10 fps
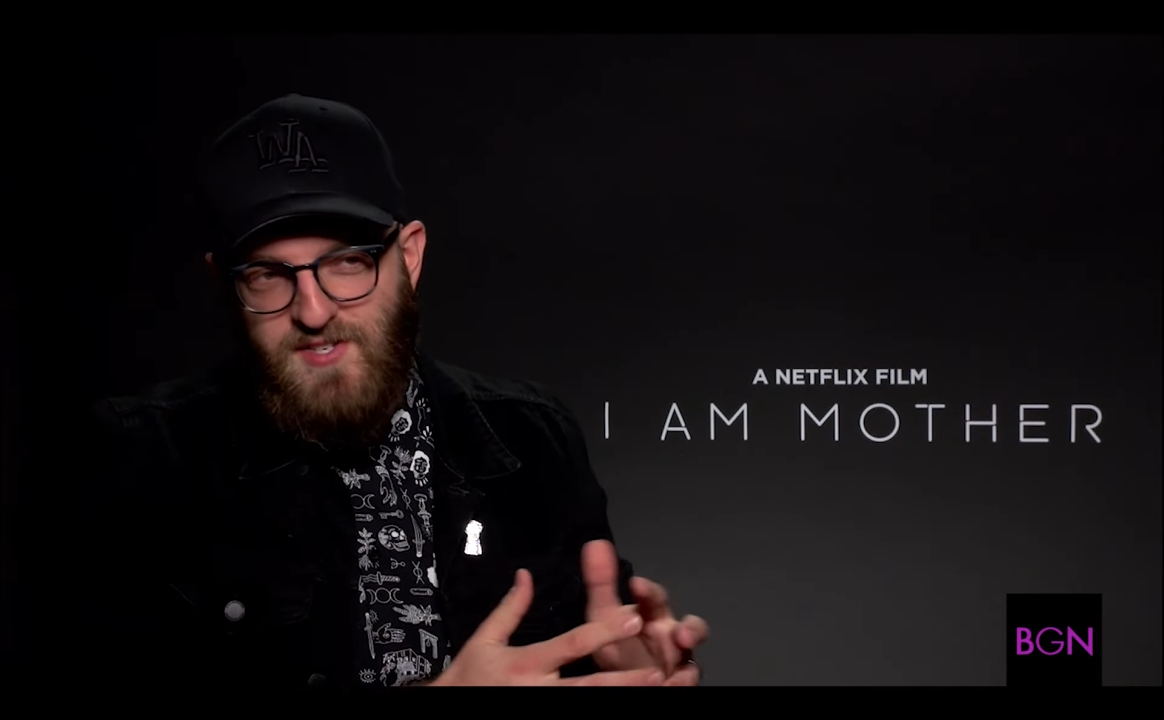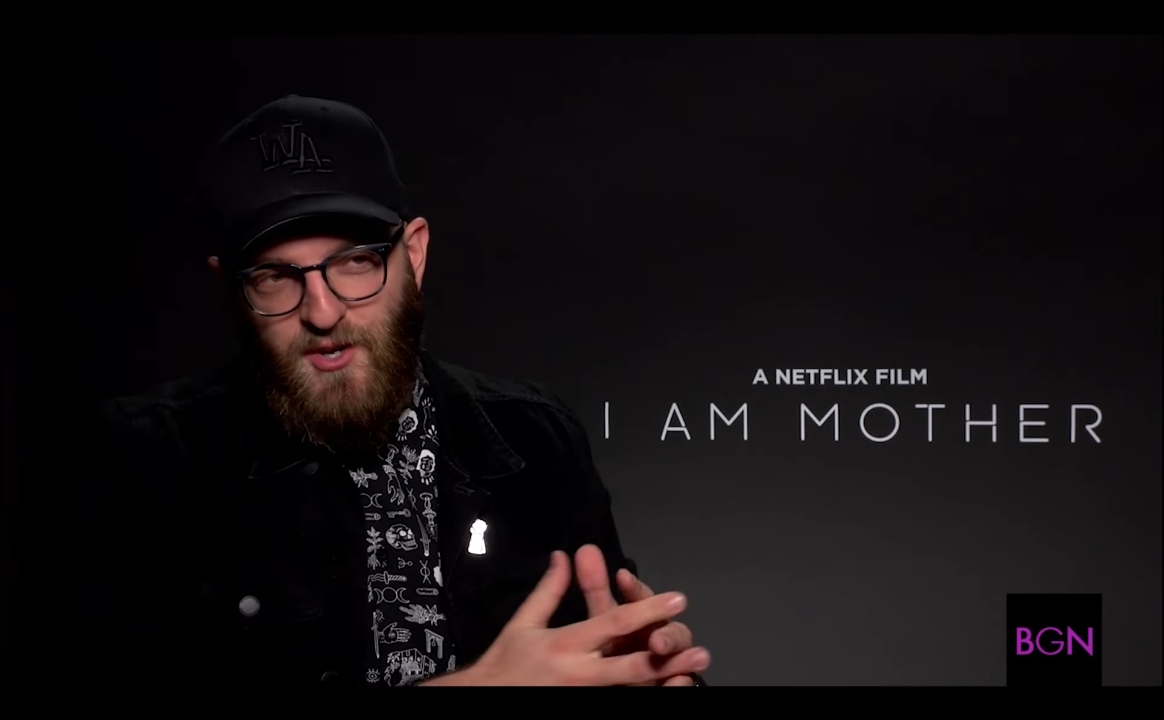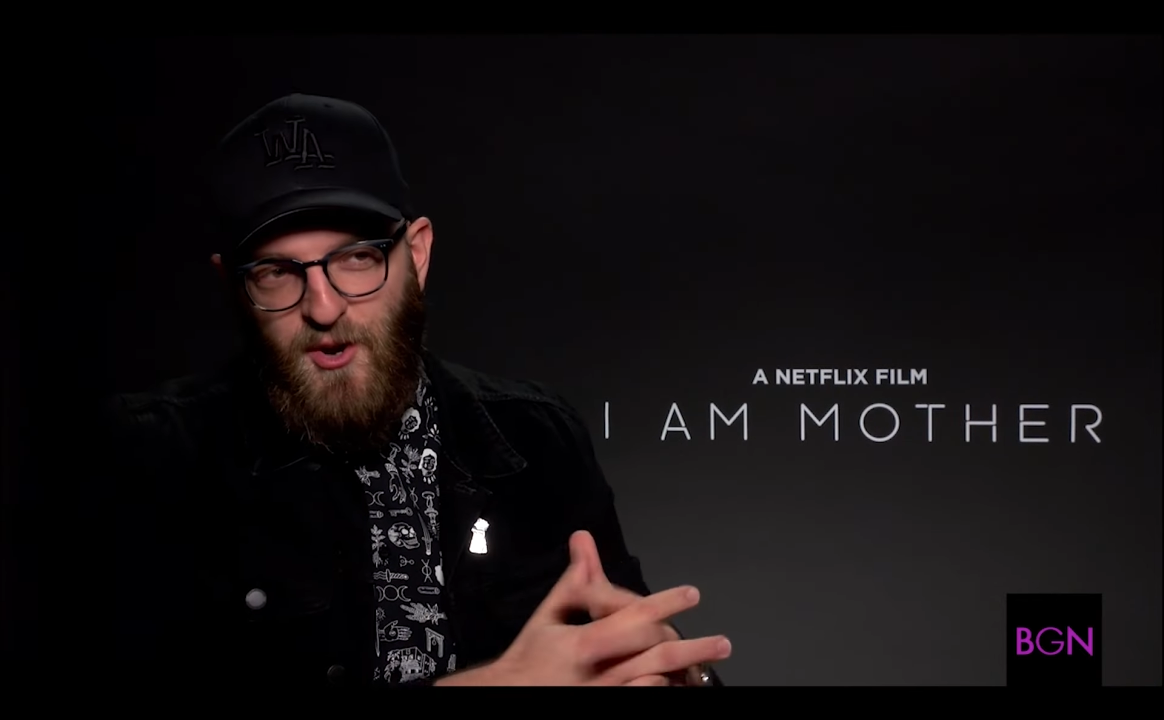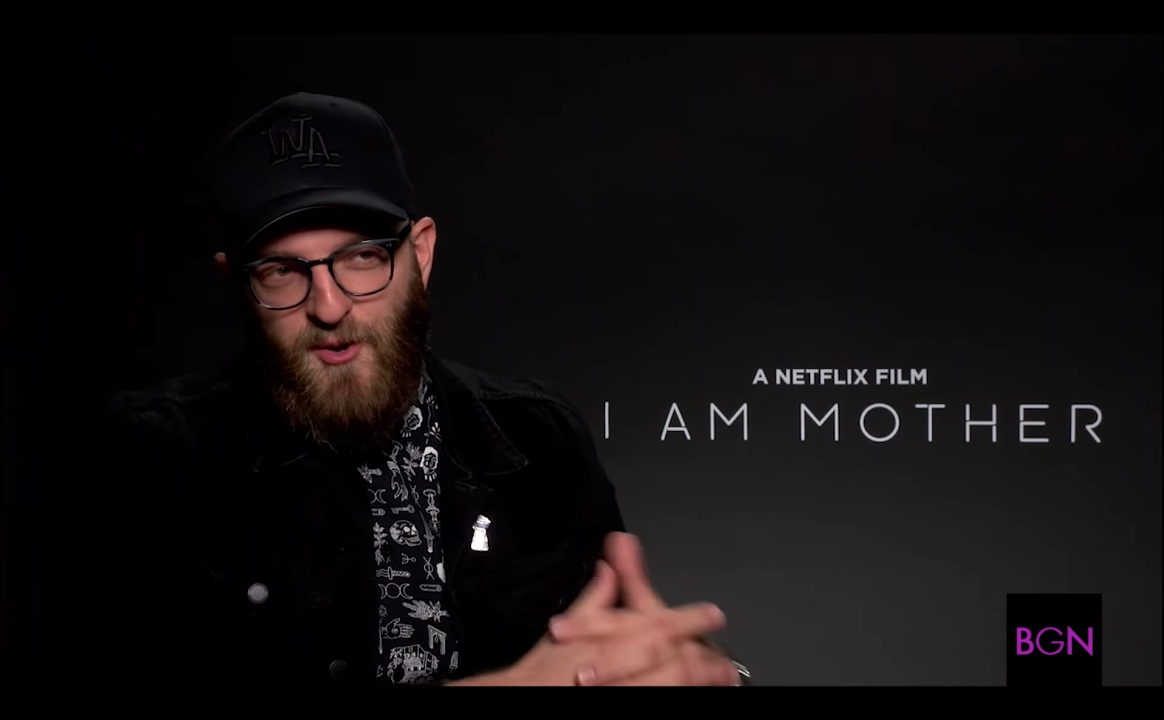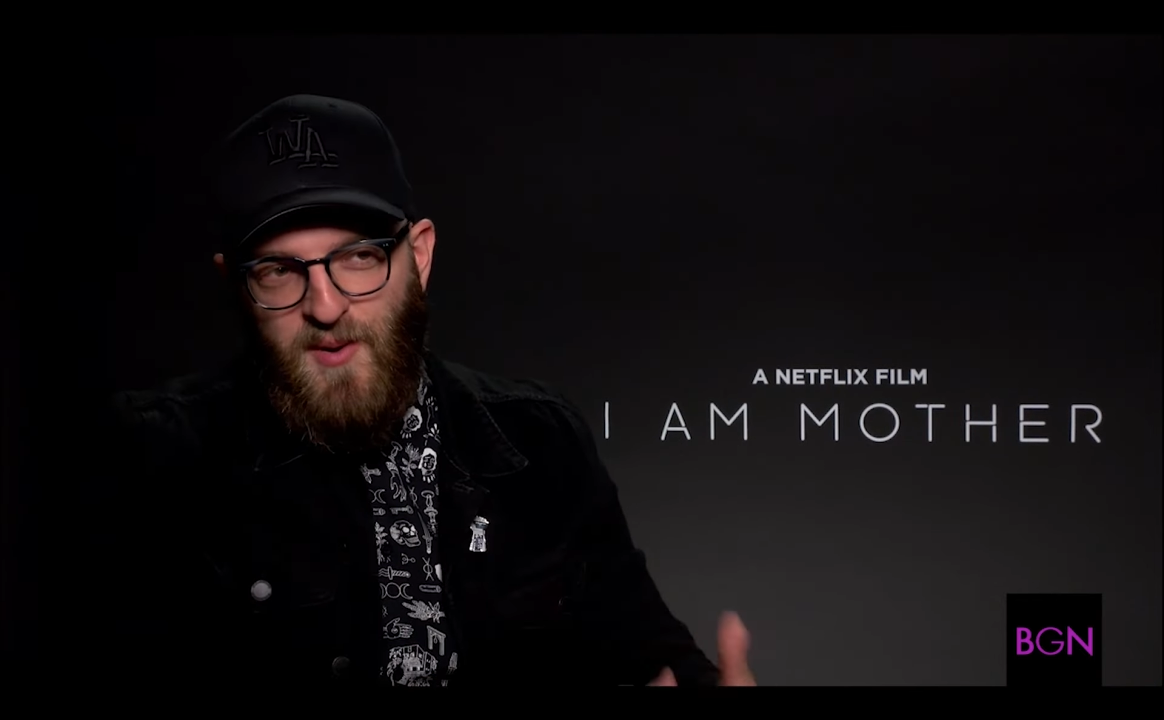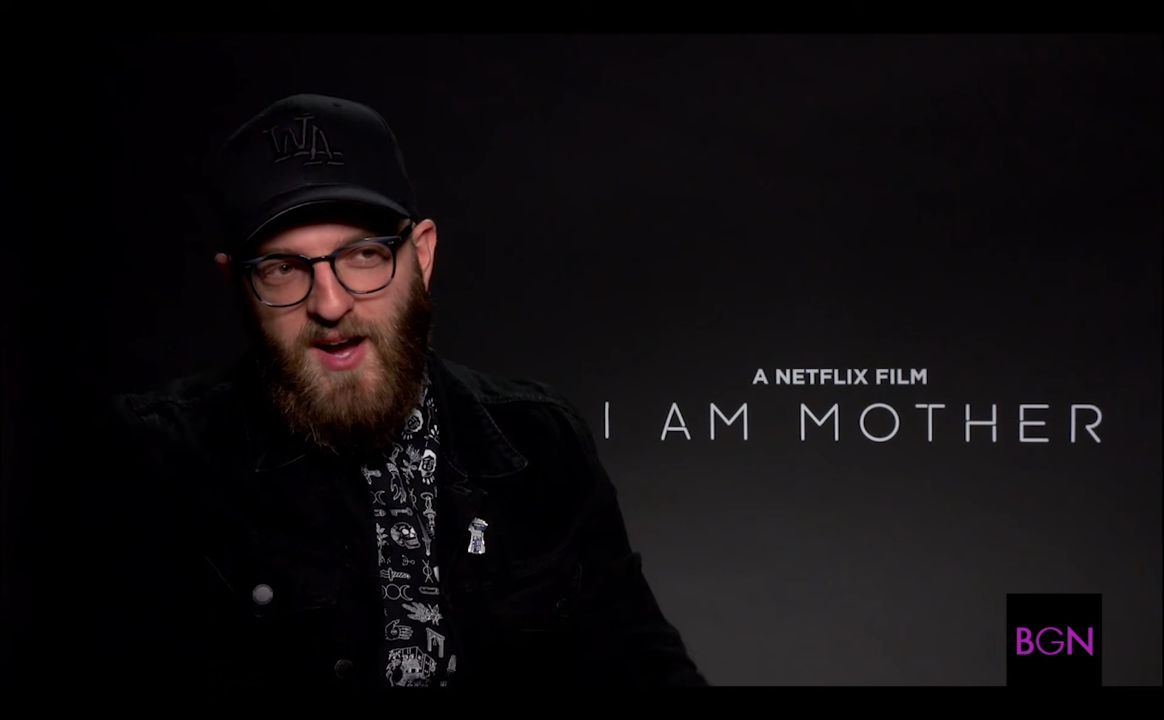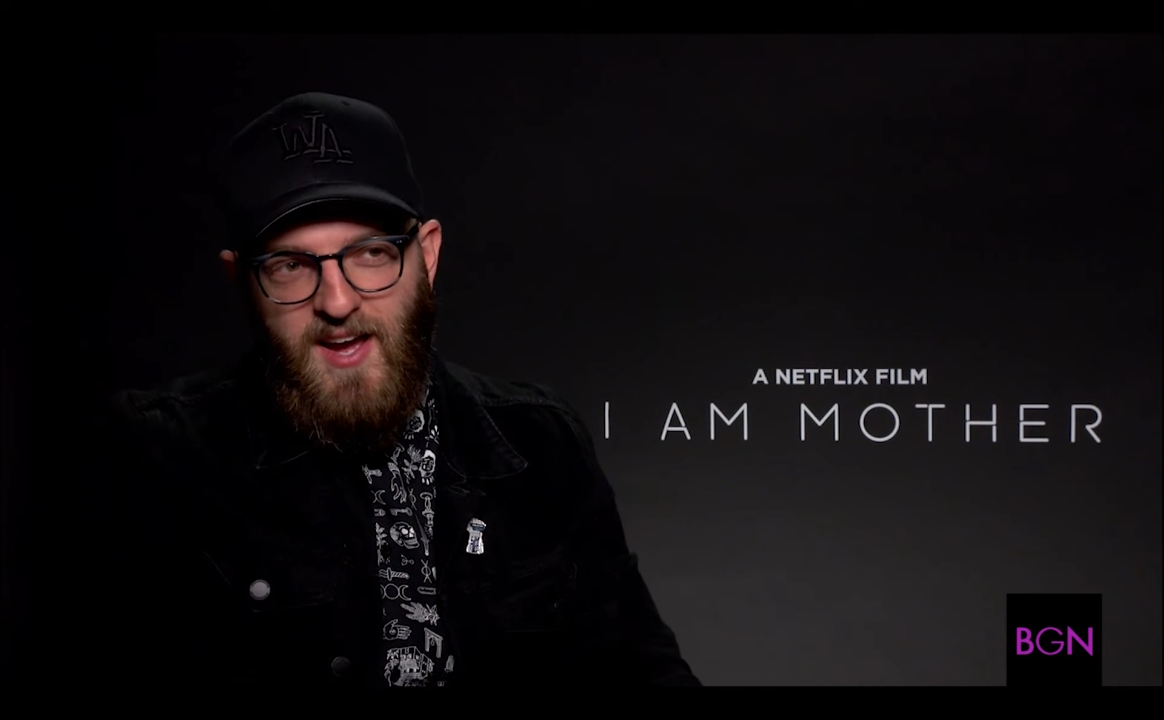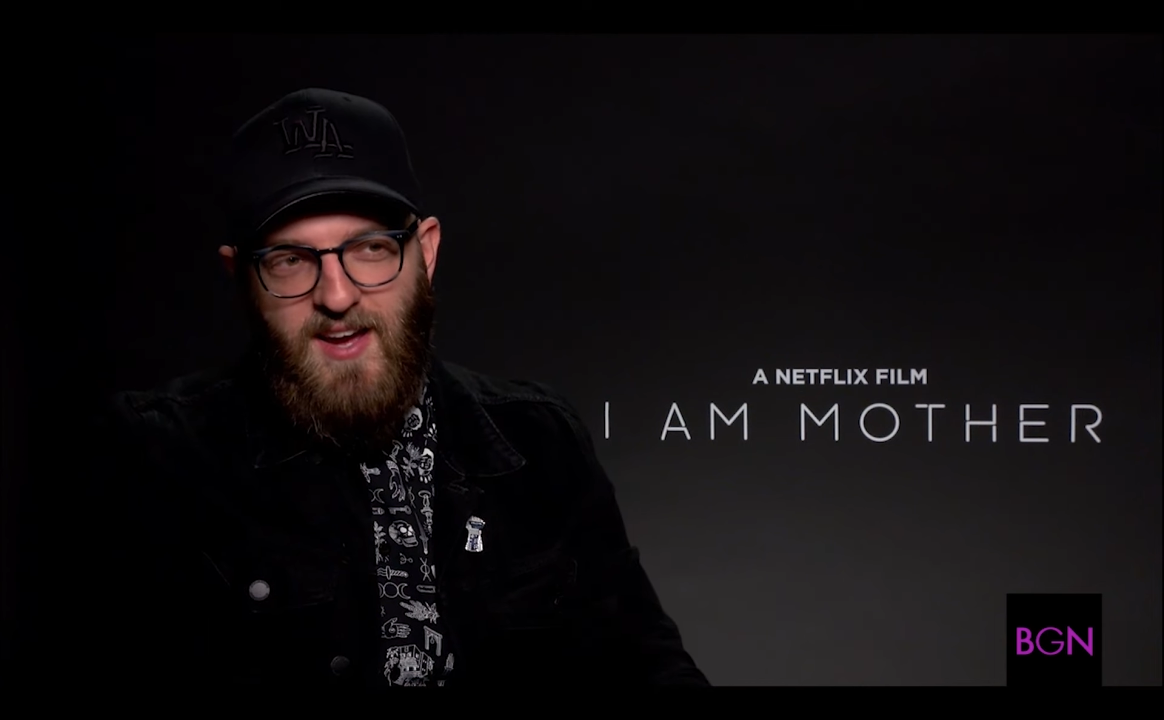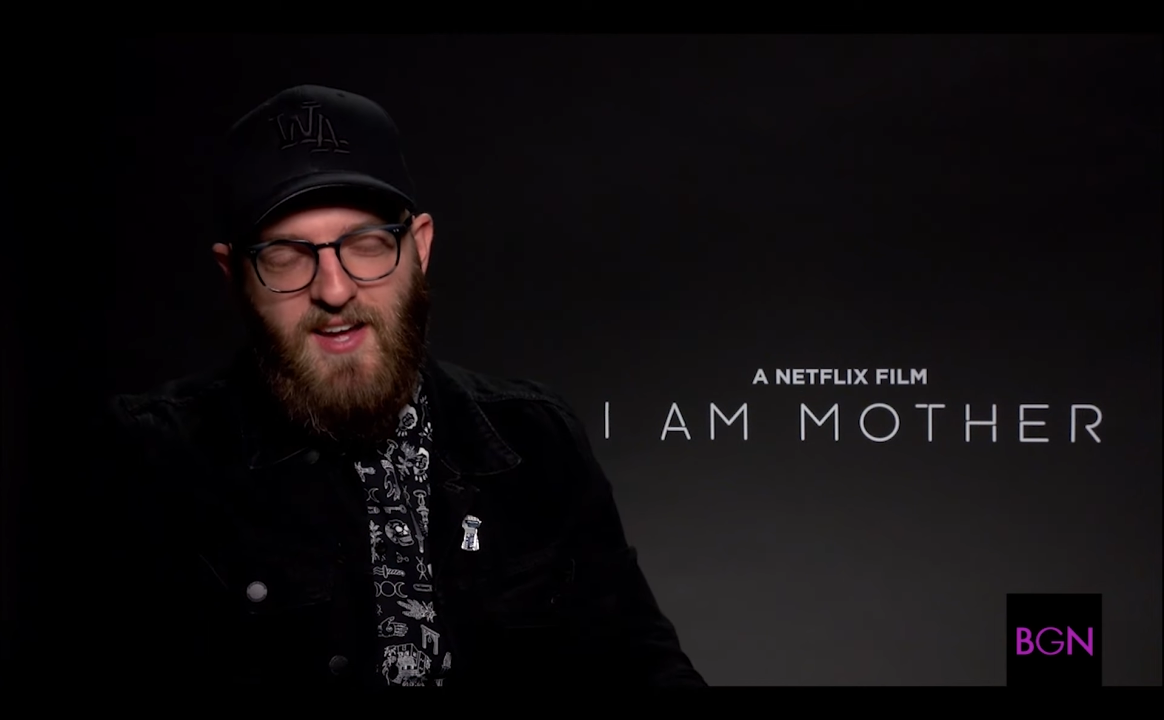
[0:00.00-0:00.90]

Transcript: doesn't go by